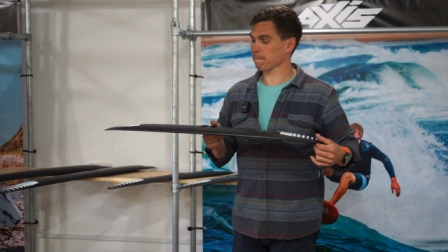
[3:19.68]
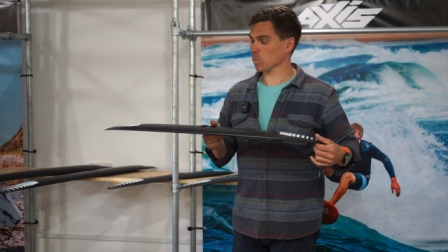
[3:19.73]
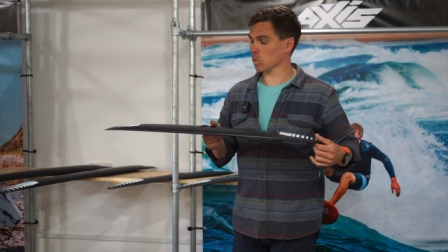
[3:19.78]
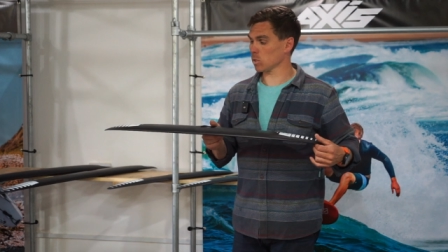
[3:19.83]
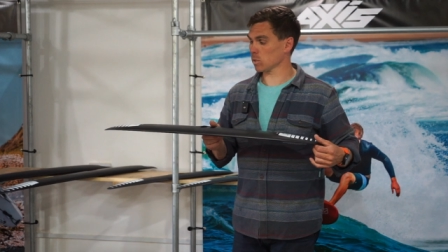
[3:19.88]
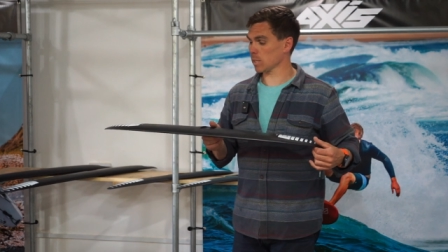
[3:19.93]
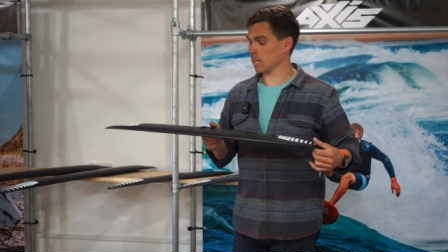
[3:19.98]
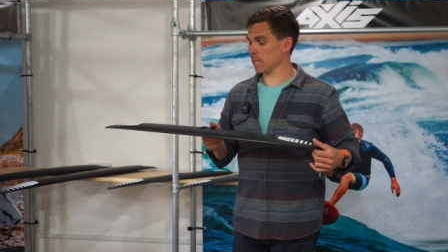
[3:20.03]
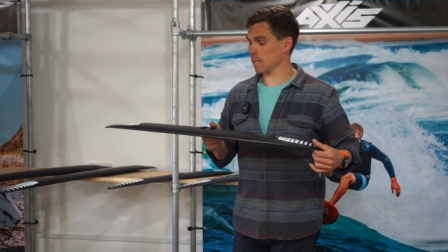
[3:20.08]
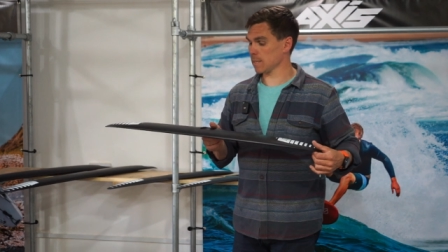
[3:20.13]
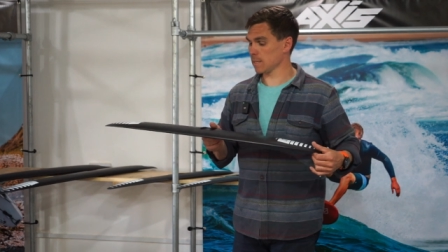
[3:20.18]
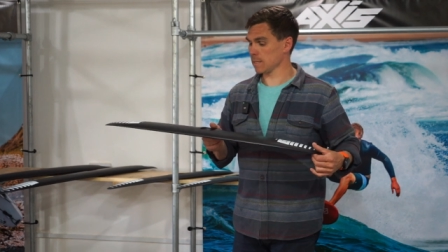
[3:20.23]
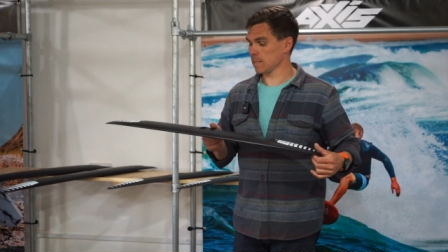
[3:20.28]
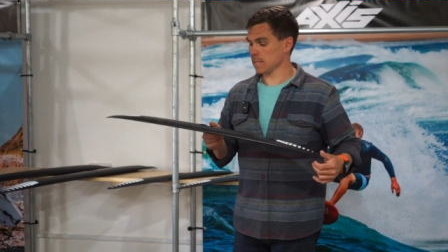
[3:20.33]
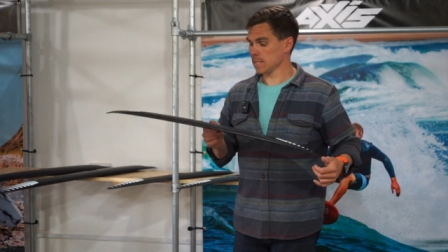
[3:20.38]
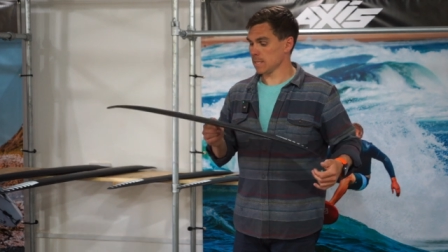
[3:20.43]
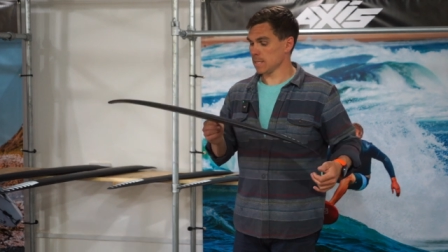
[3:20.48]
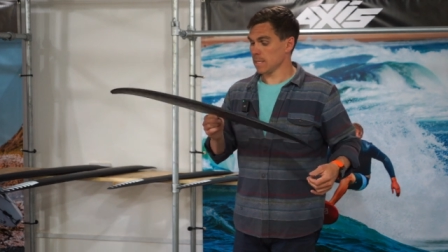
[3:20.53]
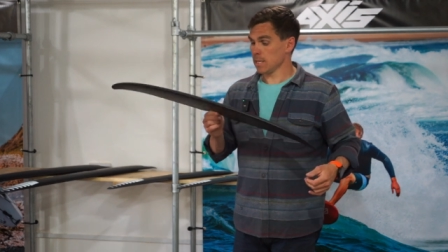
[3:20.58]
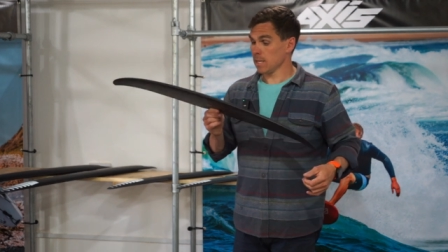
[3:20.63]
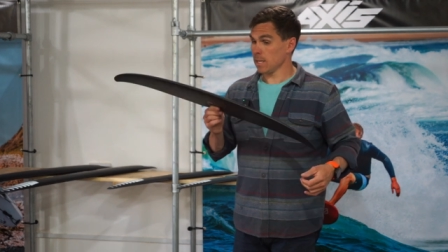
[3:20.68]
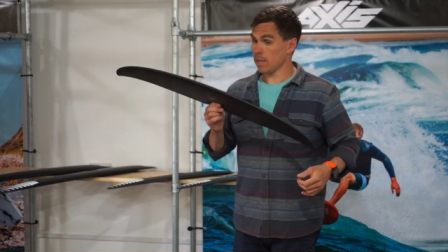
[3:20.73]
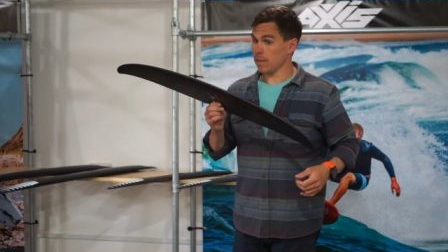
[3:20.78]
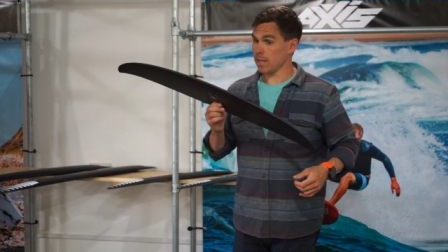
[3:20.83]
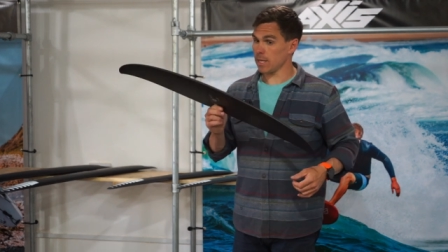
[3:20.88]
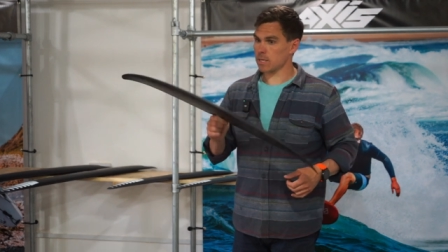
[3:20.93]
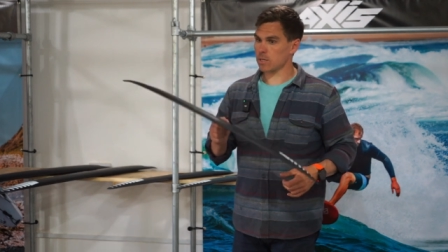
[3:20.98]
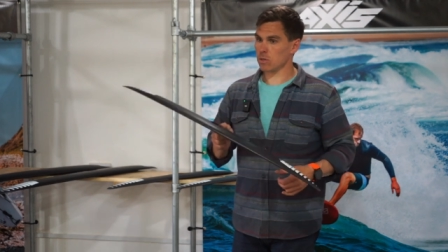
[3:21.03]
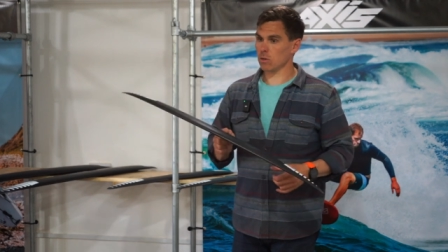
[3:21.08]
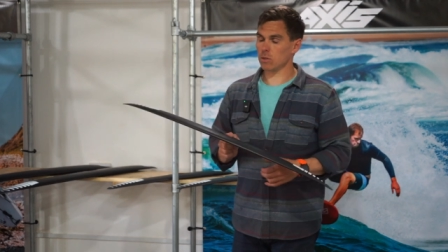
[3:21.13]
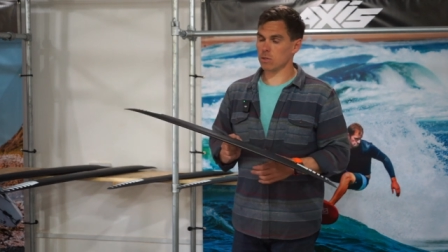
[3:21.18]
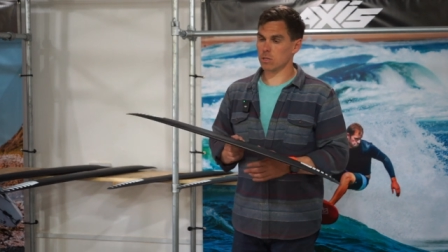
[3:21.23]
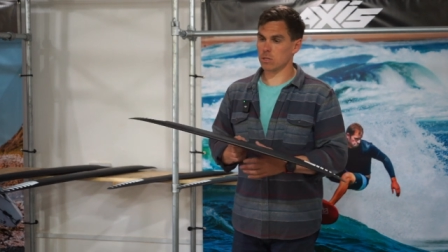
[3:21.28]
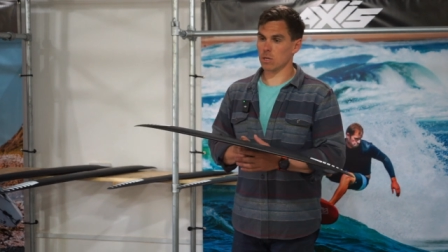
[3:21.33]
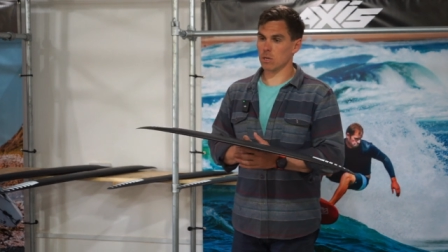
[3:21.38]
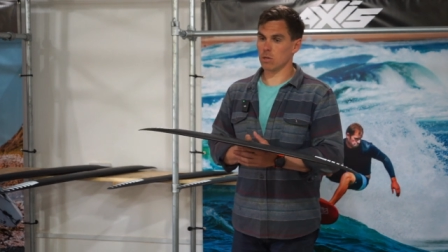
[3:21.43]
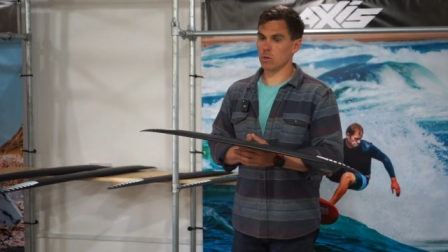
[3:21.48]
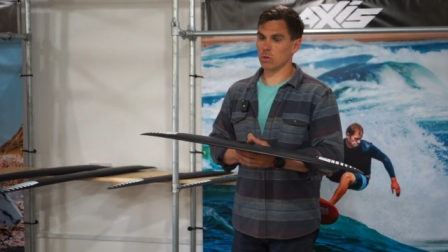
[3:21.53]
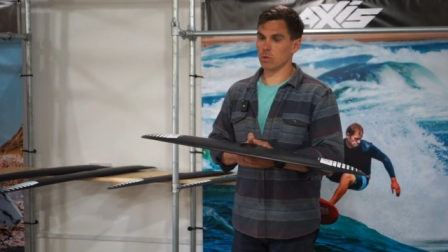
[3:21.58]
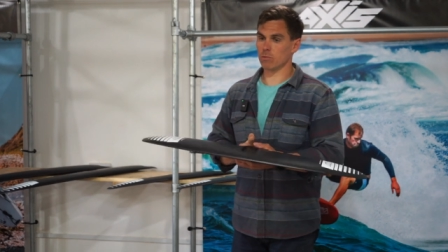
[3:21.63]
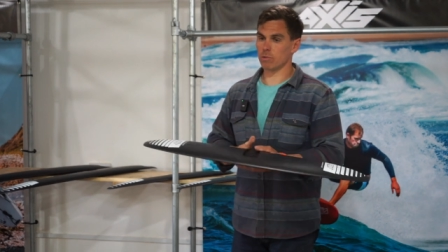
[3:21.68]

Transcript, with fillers: Okay, this also,